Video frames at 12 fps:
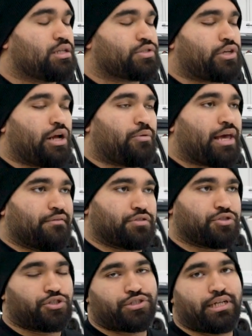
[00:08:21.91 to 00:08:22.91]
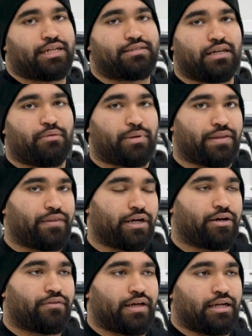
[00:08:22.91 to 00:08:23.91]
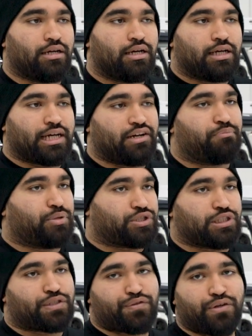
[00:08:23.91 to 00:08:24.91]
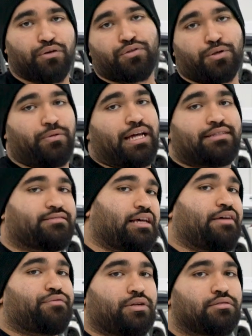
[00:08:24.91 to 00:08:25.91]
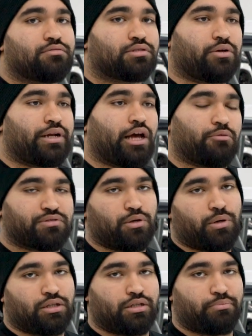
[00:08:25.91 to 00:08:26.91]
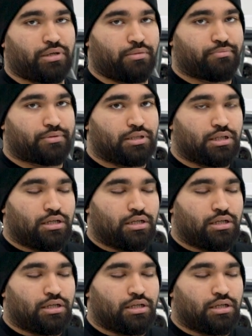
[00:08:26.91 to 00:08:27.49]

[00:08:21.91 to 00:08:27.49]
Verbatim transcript: So now we have a surge tank set up in there that kind of pushes fuel through that siphon. So it helps the Weldon pump